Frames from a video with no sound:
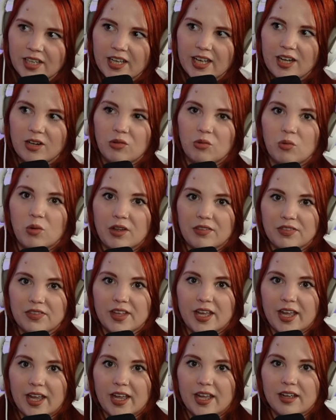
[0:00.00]
and what
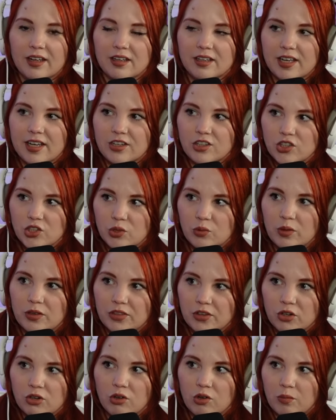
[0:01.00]
they can do with
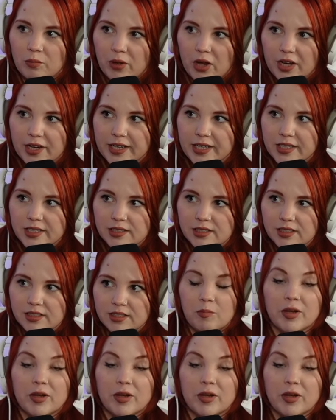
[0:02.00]
their own bodies.